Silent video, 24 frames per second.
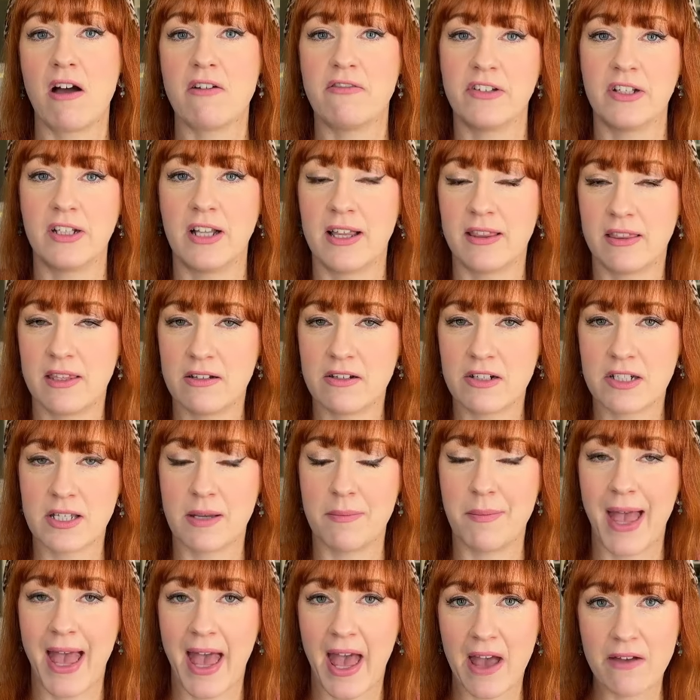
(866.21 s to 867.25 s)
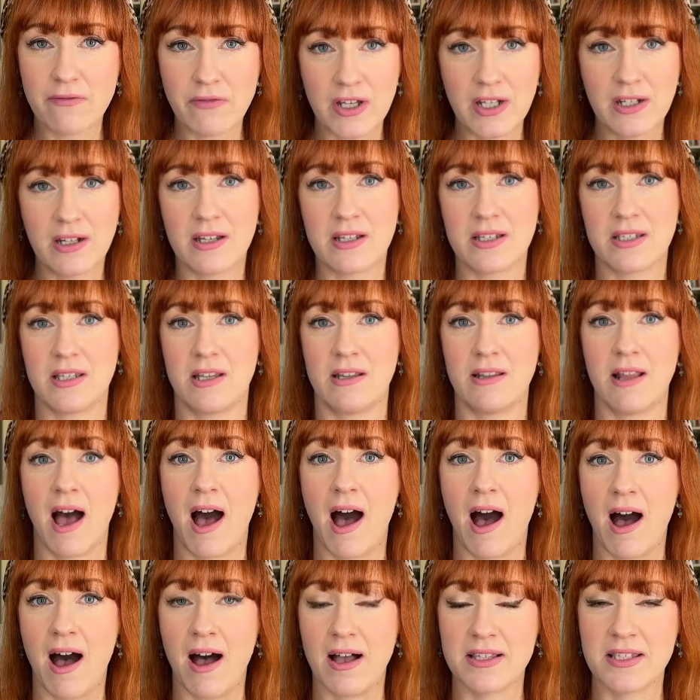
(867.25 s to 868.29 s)
I feel like there's some heaviness in the
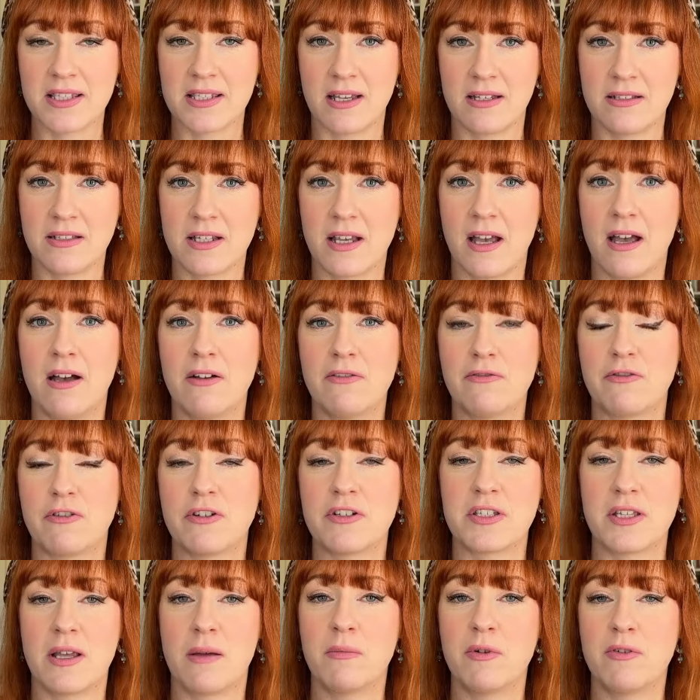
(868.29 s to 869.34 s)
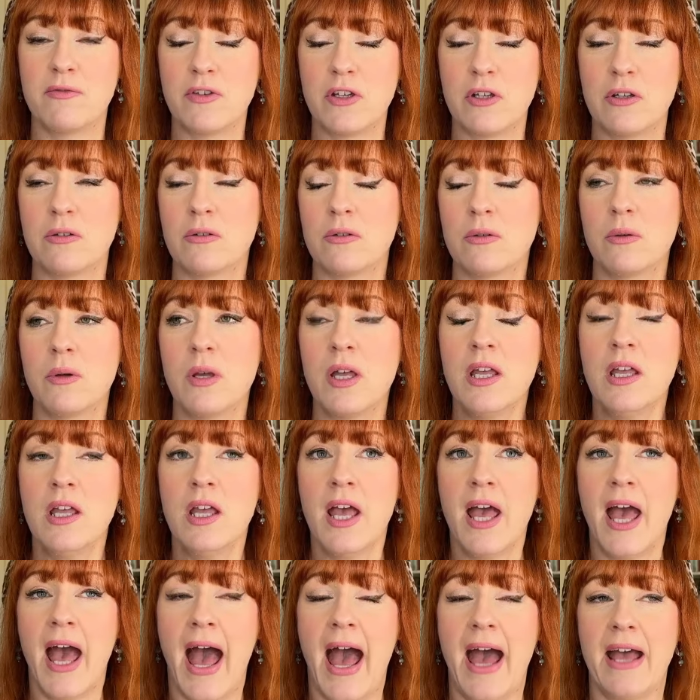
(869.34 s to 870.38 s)
heart center for some of you,
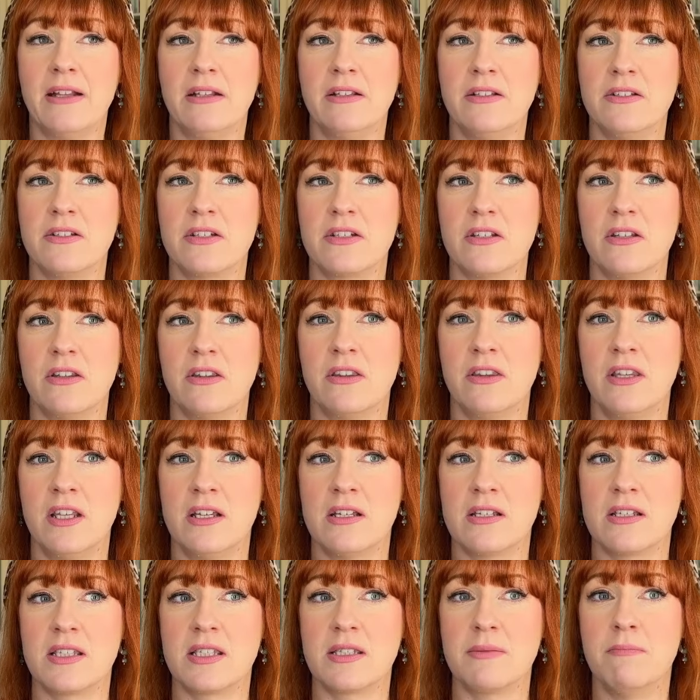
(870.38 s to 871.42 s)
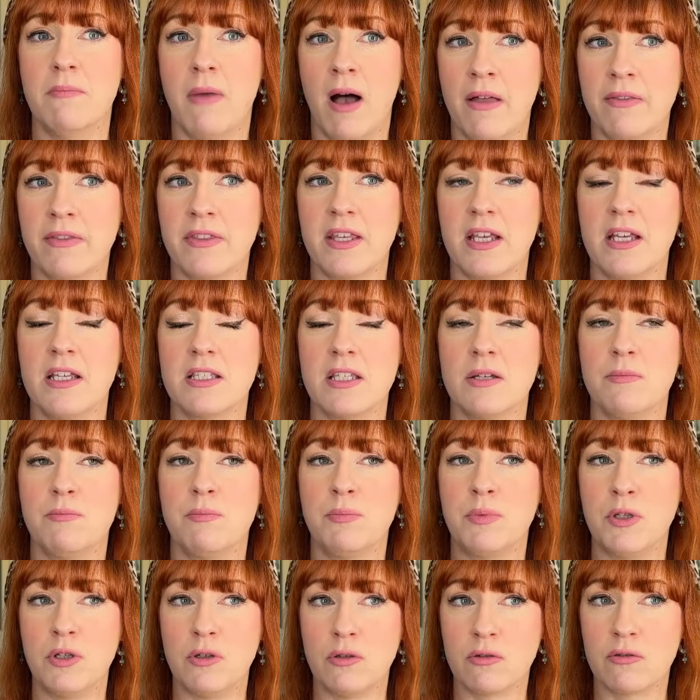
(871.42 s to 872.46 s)
and this month is a
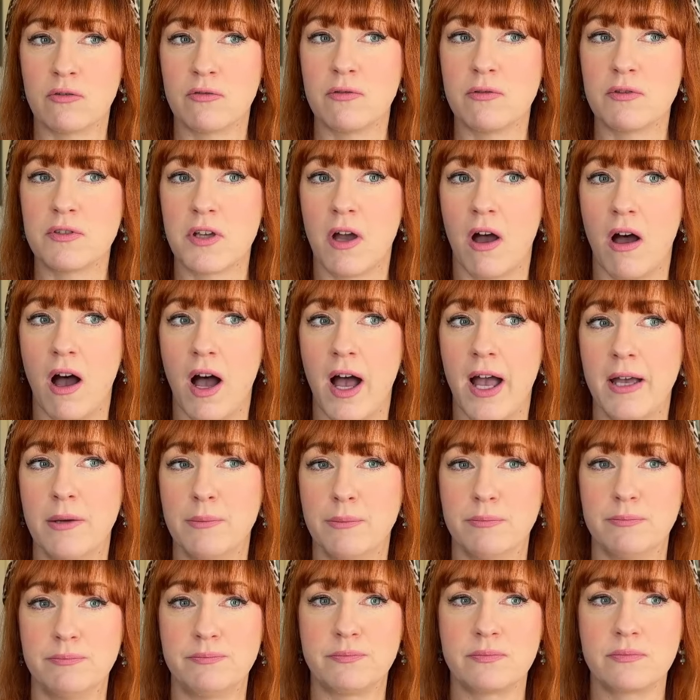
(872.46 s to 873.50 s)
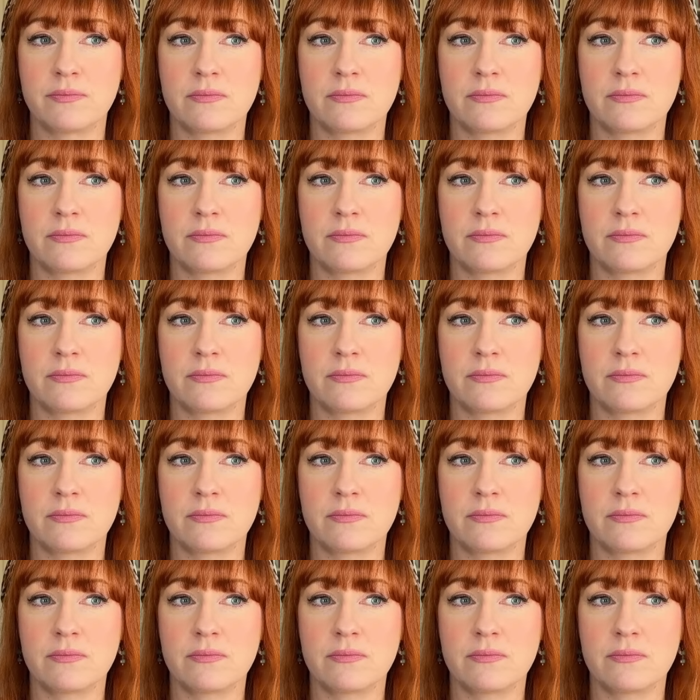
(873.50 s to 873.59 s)
beautiful time